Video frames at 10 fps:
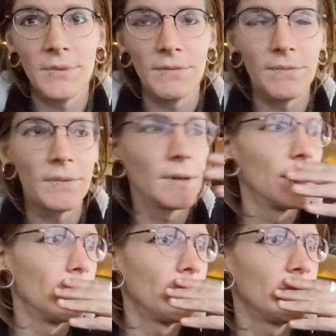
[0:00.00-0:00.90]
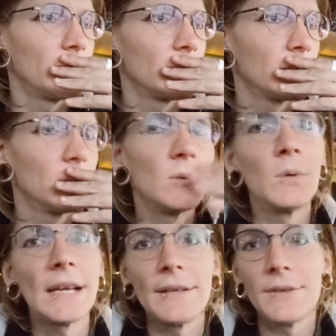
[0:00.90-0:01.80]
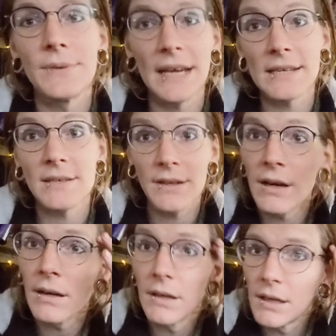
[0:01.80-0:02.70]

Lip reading: of what I do next year.